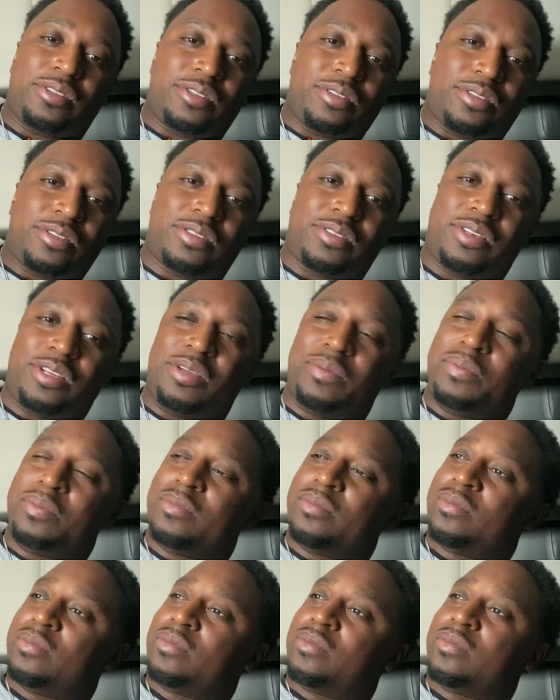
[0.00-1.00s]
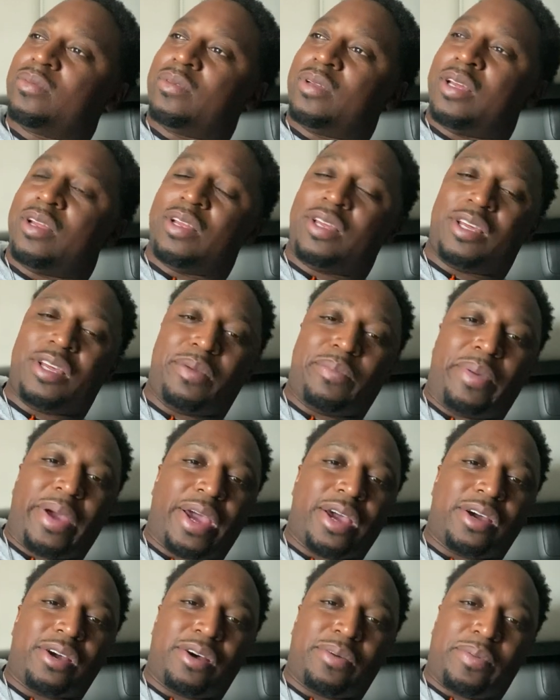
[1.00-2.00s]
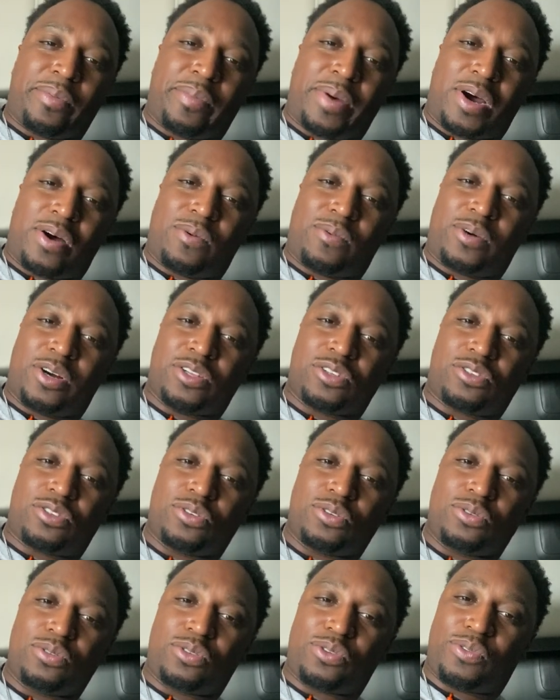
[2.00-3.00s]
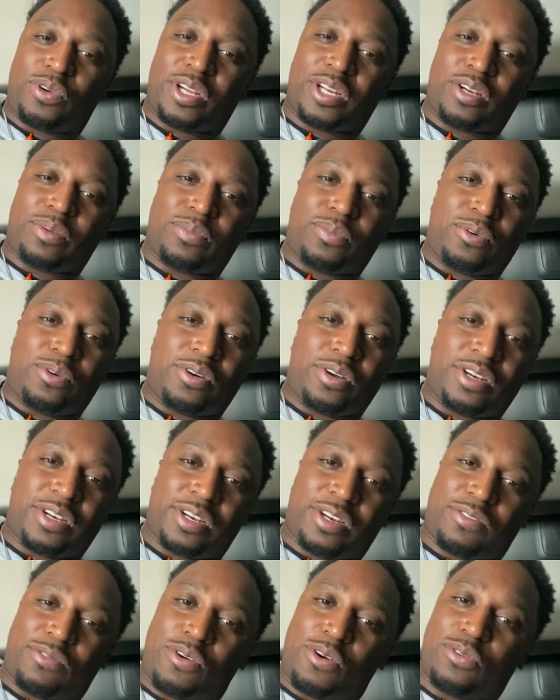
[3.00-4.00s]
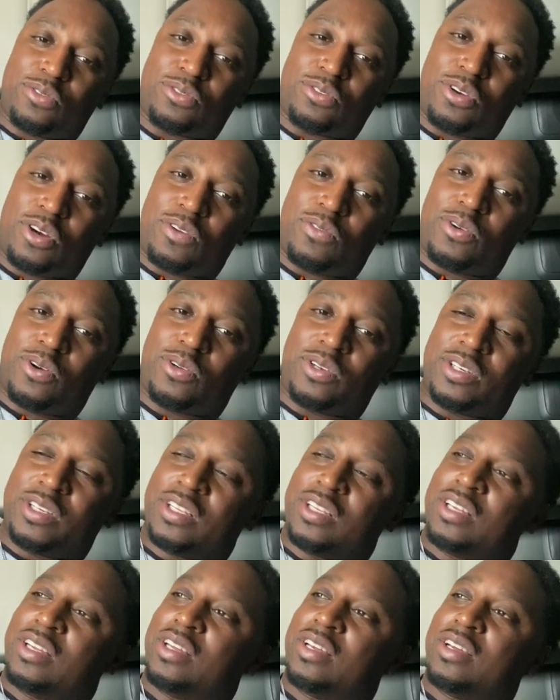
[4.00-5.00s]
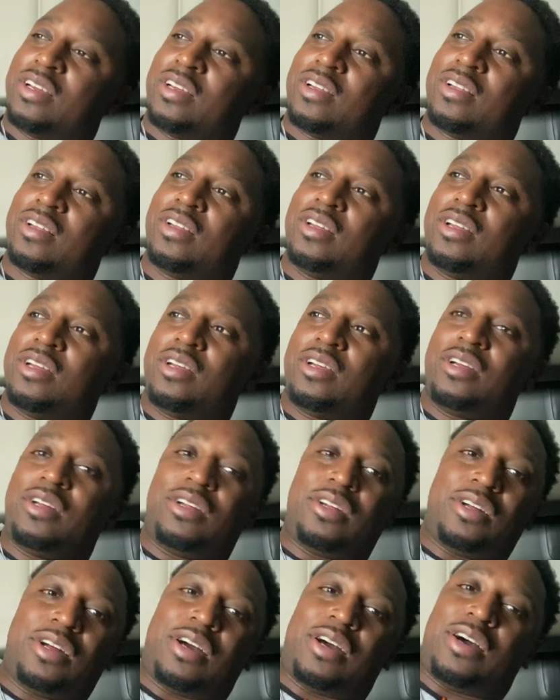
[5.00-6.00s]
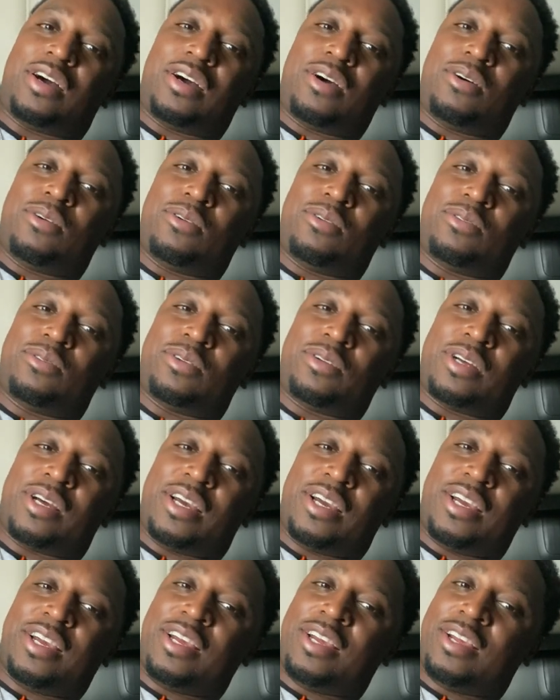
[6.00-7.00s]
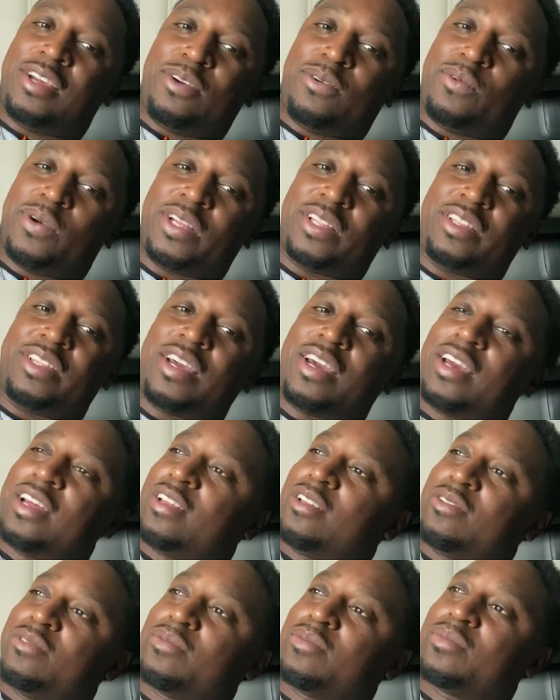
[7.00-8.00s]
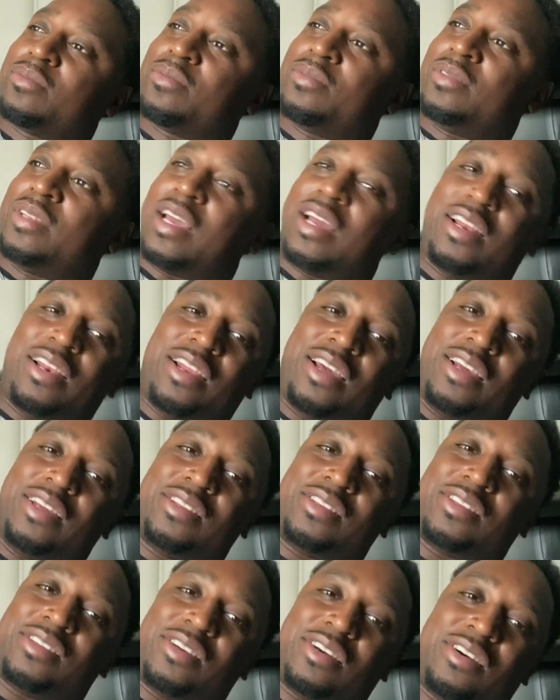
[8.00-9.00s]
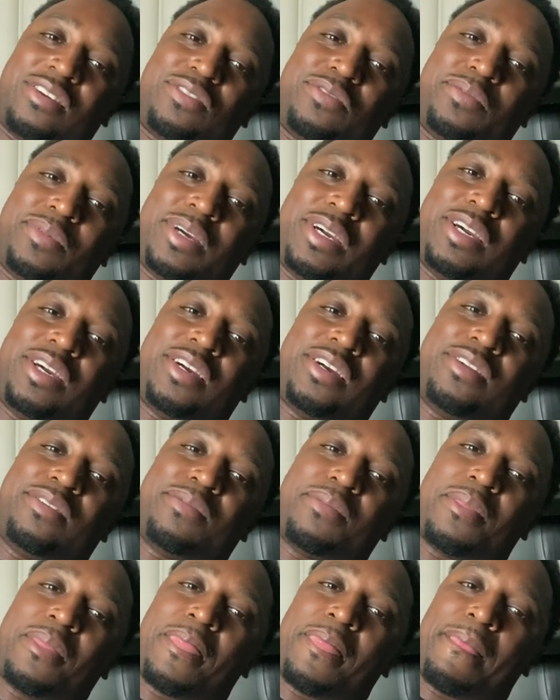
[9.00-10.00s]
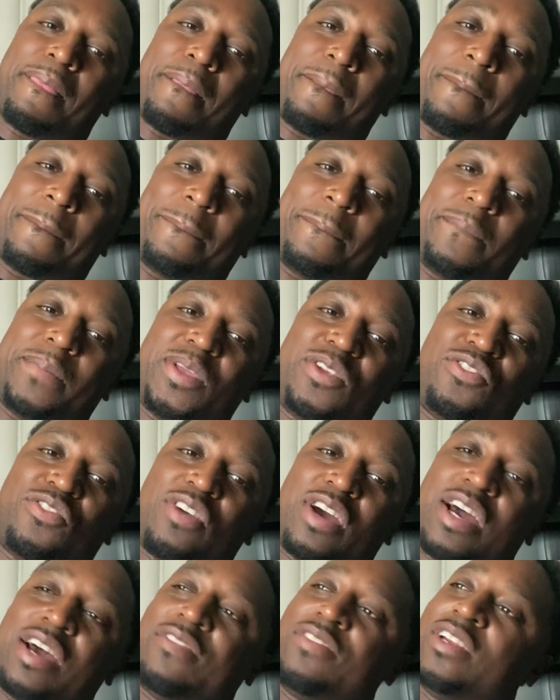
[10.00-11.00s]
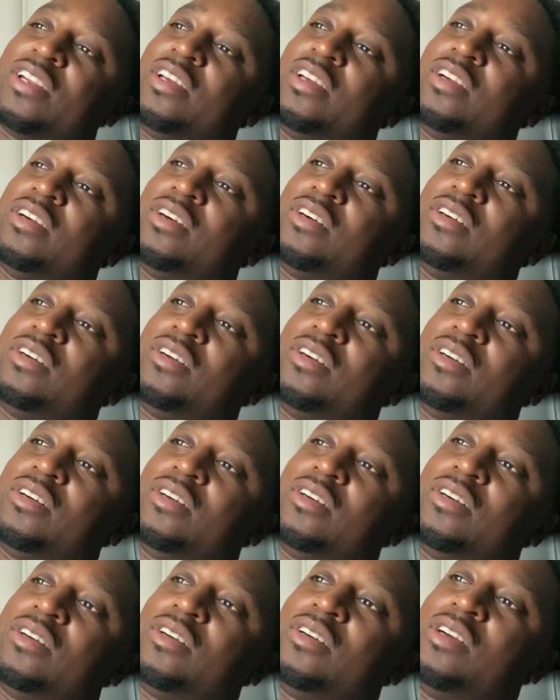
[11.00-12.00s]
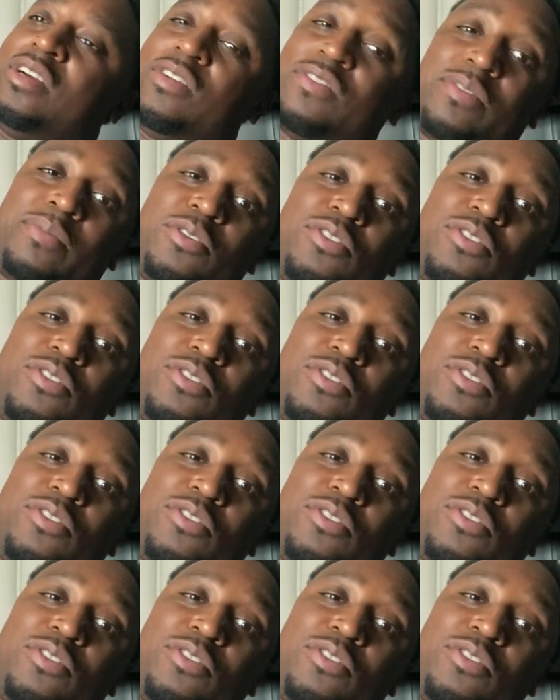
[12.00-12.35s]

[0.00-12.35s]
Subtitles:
sleep, and get back up about 1, 2, 3 in the morning and start rolling again. I ain't with that late stuff, man. Be driving here. If I'm gonna